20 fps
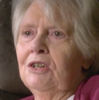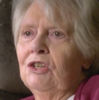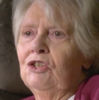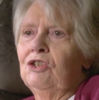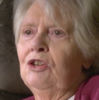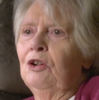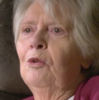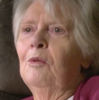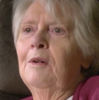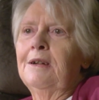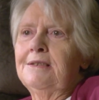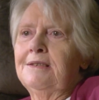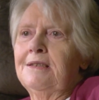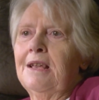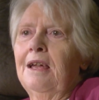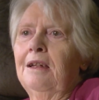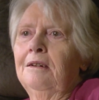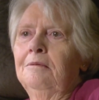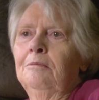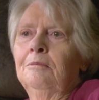she always
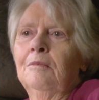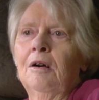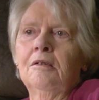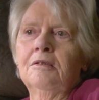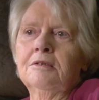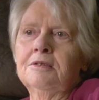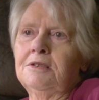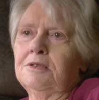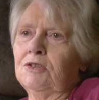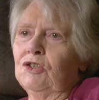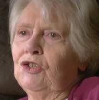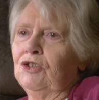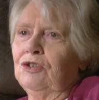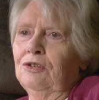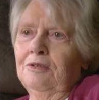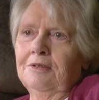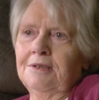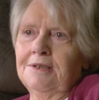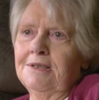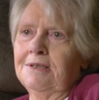had miles of
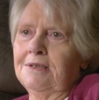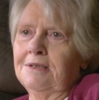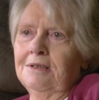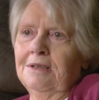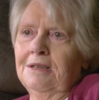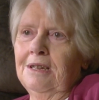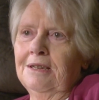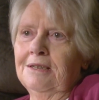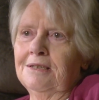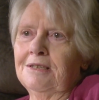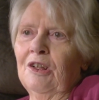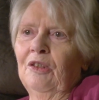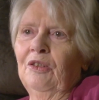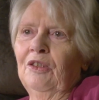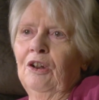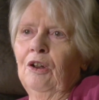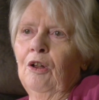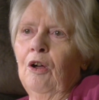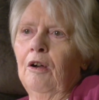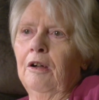shirts and things on
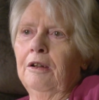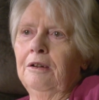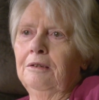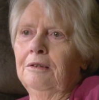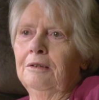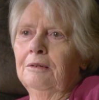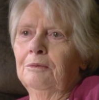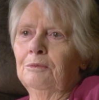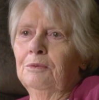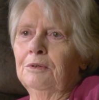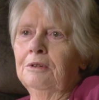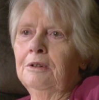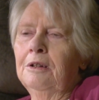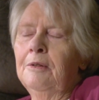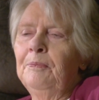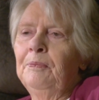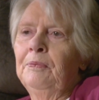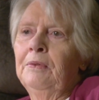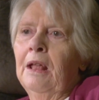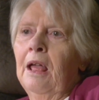the line that were,
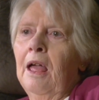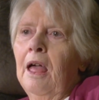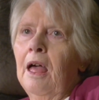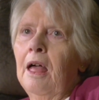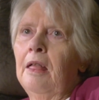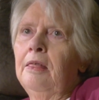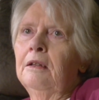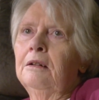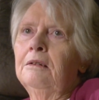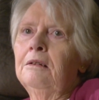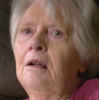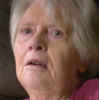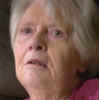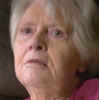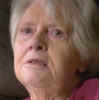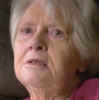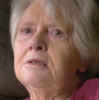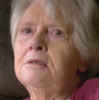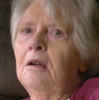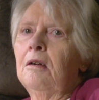and the
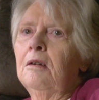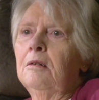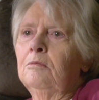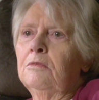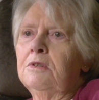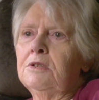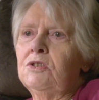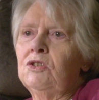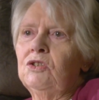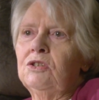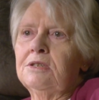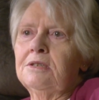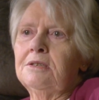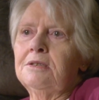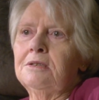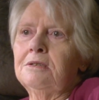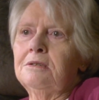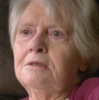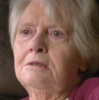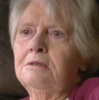clothesline was
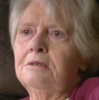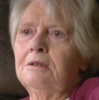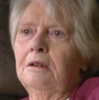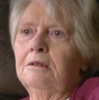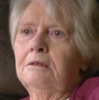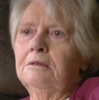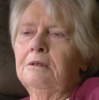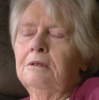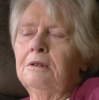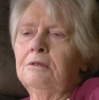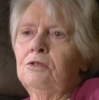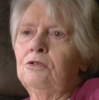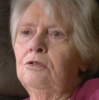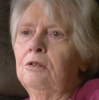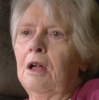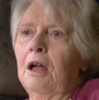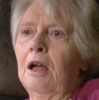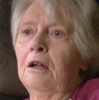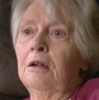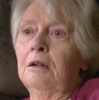just
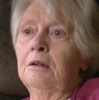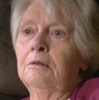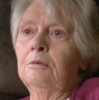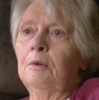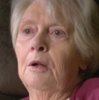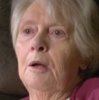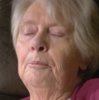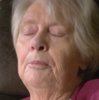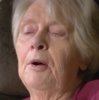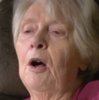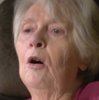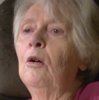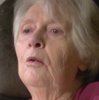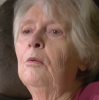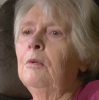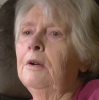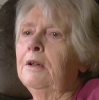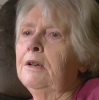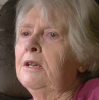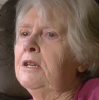a
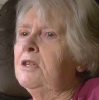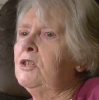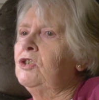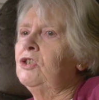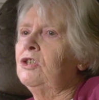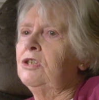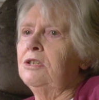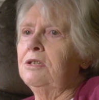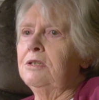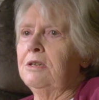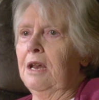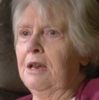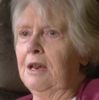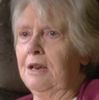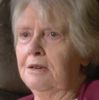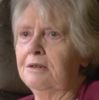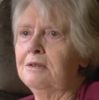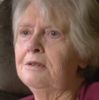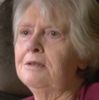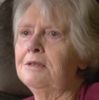pole one each
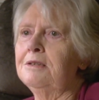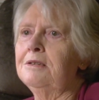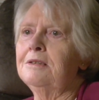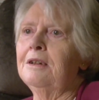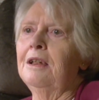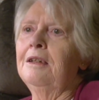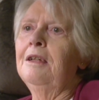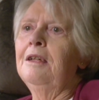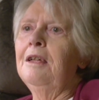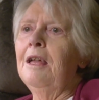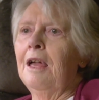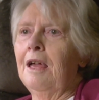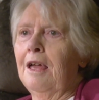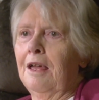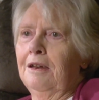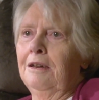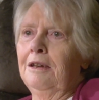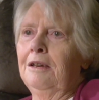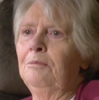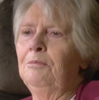end,
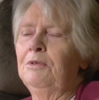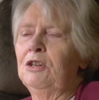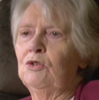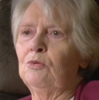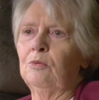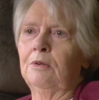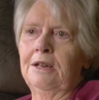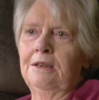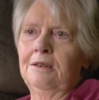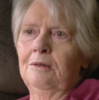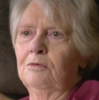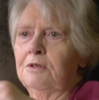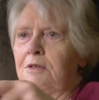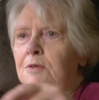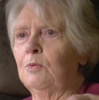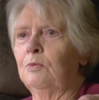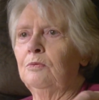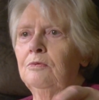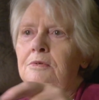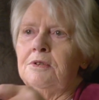and in between there
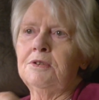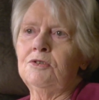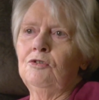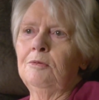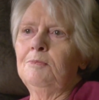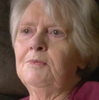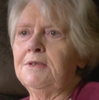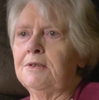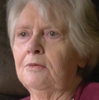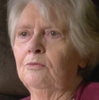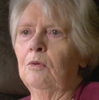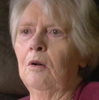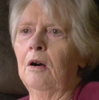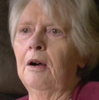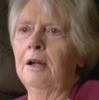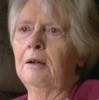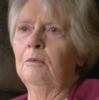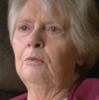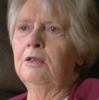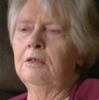was strips of
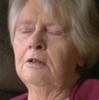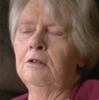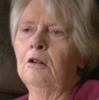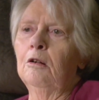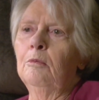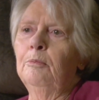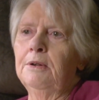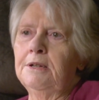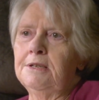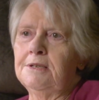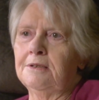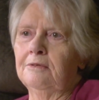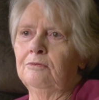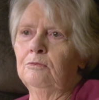wire with an old piece